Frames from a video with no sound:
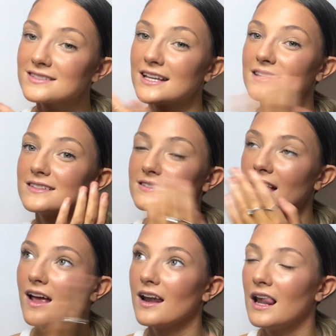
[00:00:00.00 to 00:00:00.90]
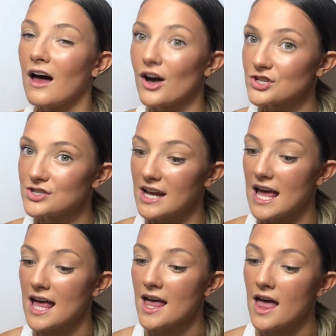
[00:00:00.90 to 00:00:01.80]
since last
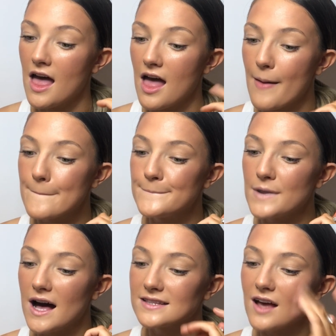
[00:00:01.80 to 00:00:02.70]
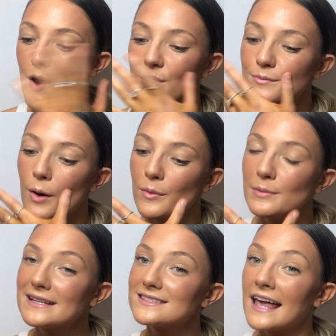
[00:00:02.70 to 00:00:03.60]
year, but I would
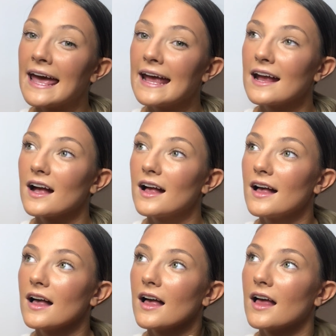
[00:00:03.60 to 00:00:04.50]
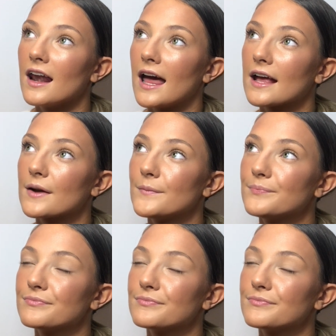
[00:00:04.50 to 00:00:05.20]
probably say, like,